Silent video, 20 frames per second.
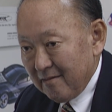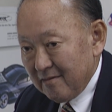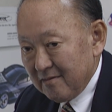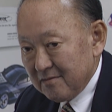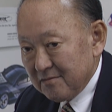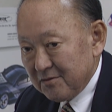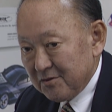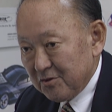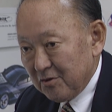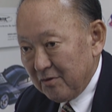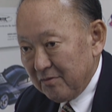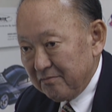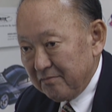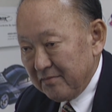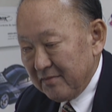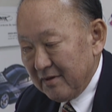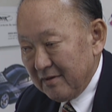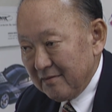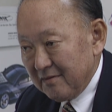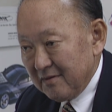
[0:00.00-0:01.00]
So
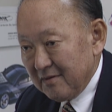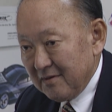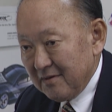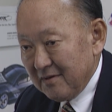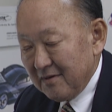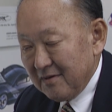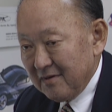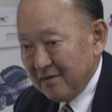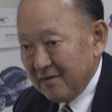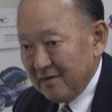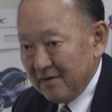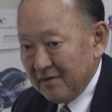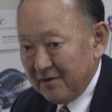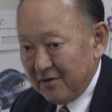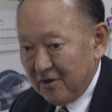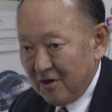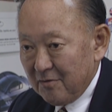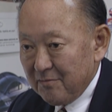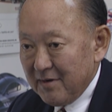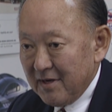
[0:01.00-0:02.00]

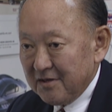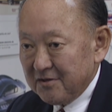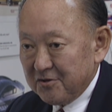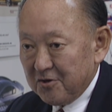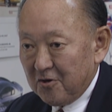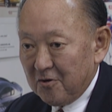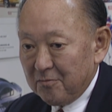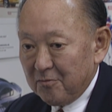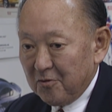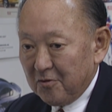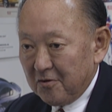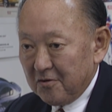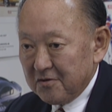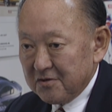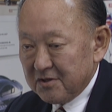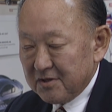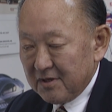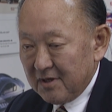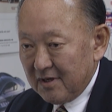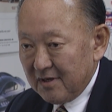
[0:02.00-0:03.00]
here I'm at General
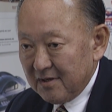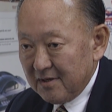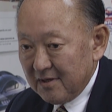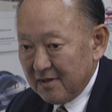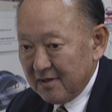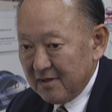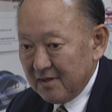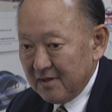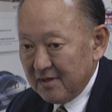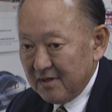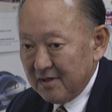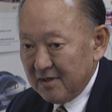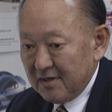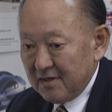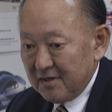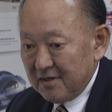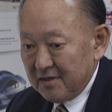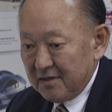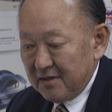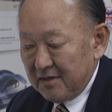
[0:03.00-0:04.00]
Motors,
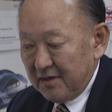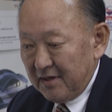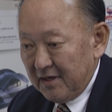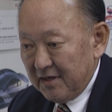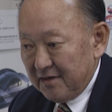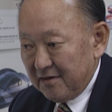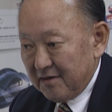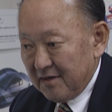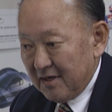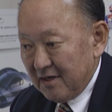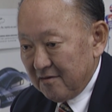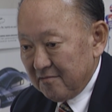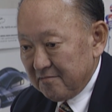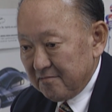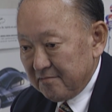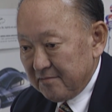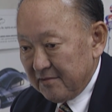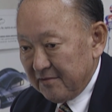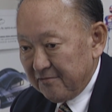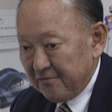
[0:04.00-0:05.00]
and the
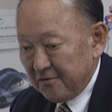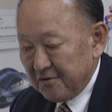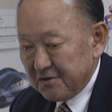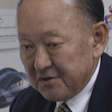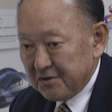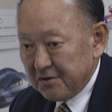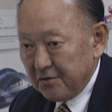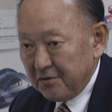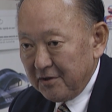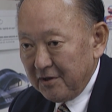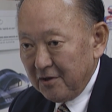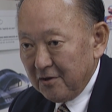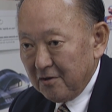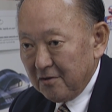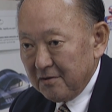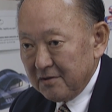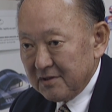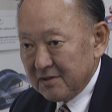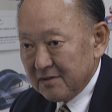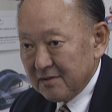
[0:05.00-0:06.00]
first studio
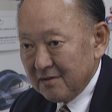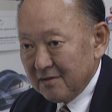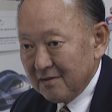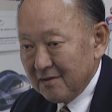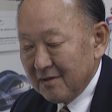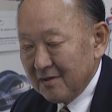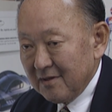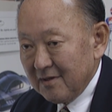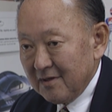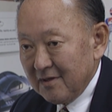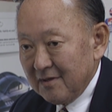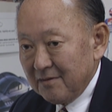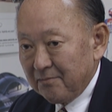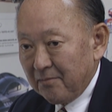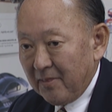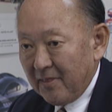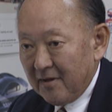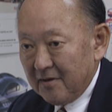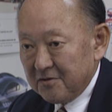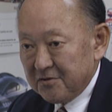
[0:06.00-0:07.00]
is
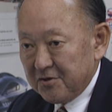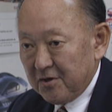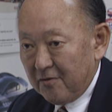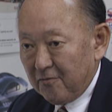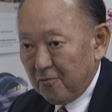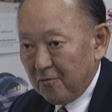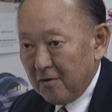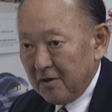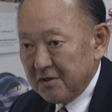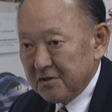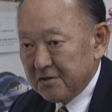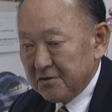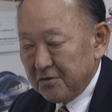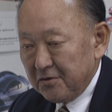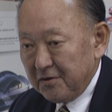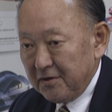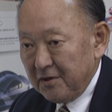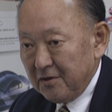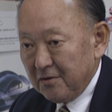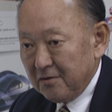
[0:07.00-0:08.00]
Chevrolet
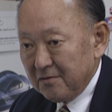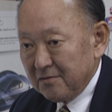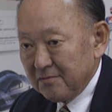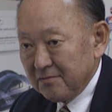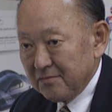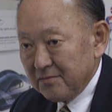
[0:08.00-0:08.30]
studio.